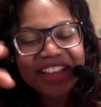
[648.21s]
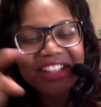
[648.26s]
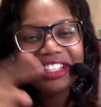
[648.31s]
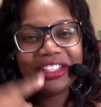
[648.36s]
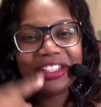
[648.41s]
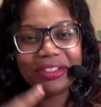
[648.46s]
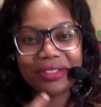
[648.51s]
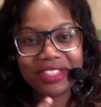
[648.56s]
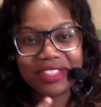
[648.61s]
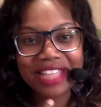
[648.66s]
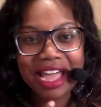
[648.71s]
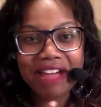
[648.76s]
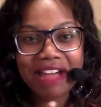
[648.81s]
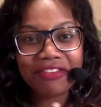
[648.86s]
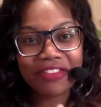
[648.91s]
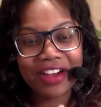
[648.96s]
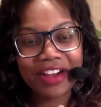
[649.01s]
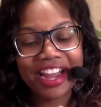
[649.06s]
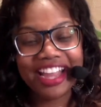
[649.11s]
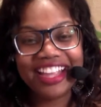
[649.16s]
Use that
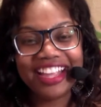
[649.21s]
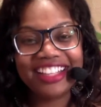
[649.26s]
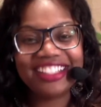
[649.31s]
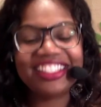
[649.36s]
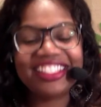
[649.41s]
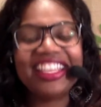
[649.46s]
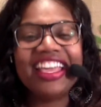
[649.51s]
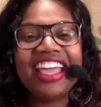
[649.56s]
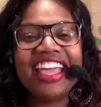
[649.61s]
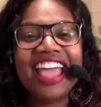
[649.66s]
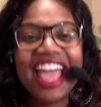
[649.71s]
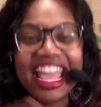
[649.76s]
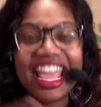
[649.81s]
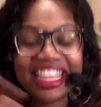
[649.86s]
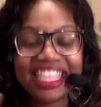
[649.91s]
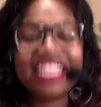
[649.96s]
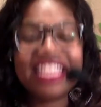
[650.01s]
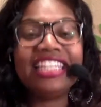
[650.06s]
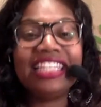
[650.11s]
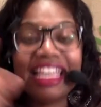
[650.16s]
phrase. And
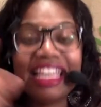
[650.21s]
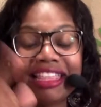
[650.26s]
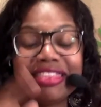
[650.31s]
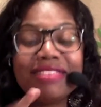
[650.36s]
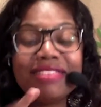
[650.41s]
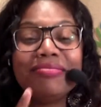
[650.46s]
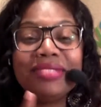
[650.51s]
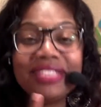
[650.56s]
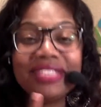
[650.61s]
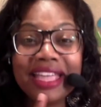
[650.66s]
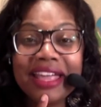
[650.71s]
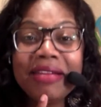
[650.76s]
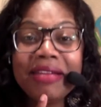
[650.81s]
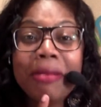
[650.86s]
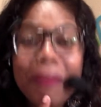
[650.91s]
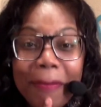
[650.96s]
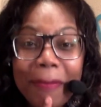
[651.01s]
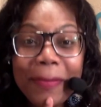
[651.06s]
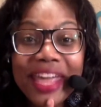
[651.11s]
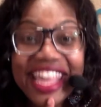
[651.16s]
then let them say,
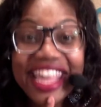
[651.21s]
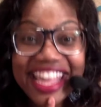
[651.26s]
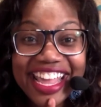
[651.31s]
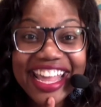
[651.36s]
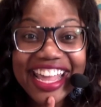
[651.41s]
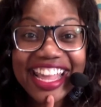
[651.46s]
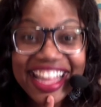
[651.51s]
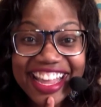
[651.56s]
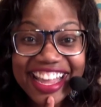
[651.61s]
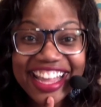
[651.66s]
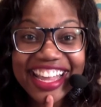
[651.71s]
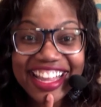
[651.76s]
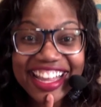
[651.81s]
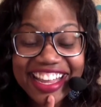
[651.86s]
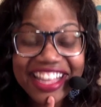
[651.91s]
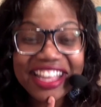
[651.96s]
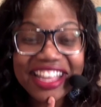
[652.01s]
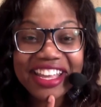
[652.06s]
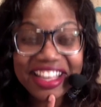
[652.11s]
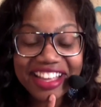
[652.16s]

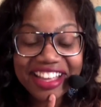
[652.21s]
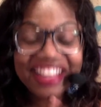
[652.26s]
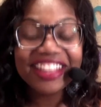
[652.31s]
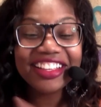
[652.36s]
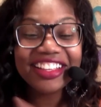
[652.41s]
P.